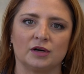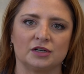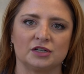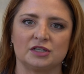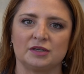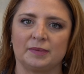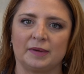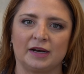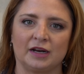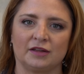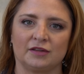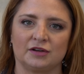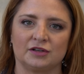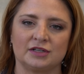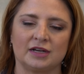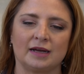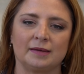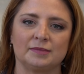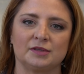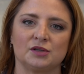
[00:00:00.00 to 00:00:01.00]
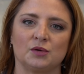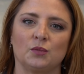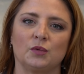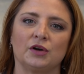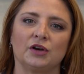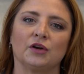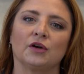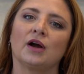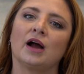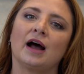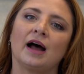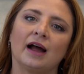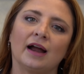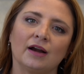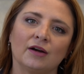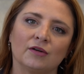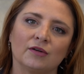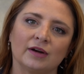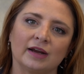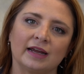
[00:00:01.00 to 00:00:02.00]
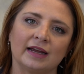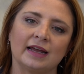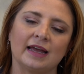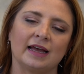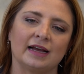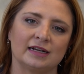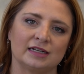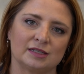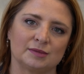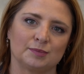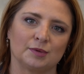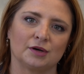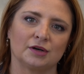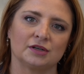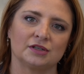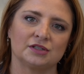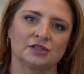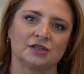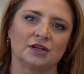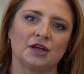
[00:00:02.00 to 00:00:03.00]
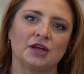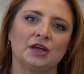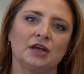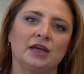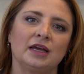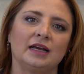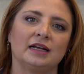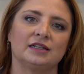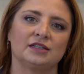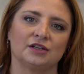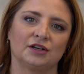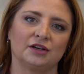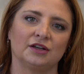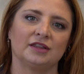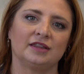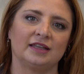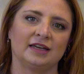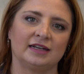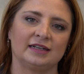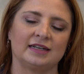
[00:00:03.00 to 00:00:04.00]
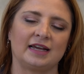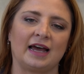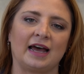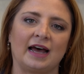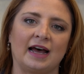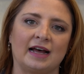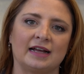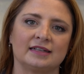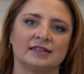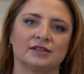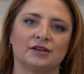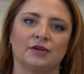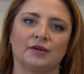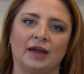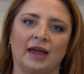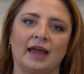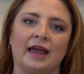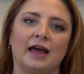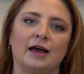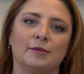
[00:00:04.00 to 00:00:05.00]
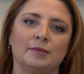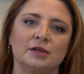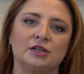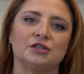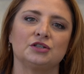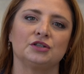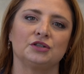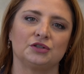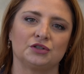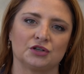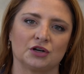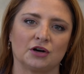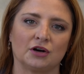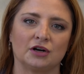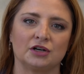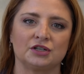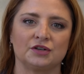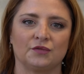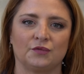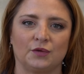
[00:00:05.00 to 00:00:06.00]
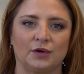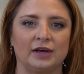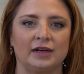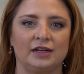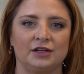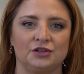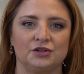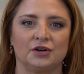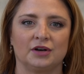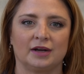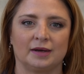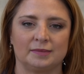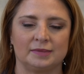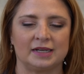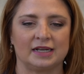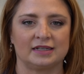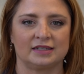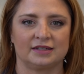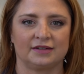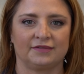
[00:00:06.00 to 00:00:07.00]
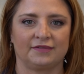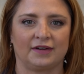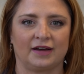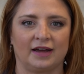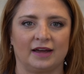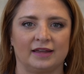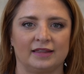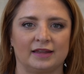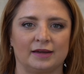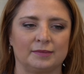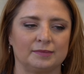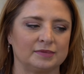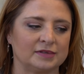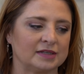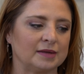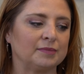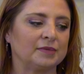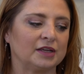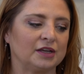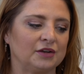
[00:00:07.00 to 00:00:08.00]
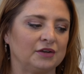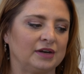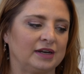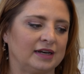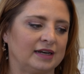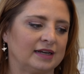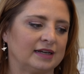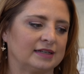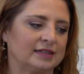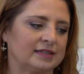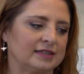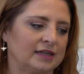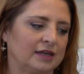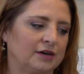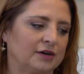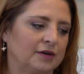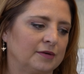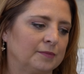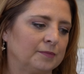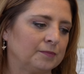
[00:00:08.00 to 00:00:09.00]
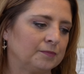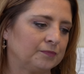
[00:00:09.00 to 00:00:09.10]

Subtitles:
just depending on their time. So when you're hiring experts, it's a good thing to ask, okay, how much do you charge if we need you to come testify? That's something you need to consider.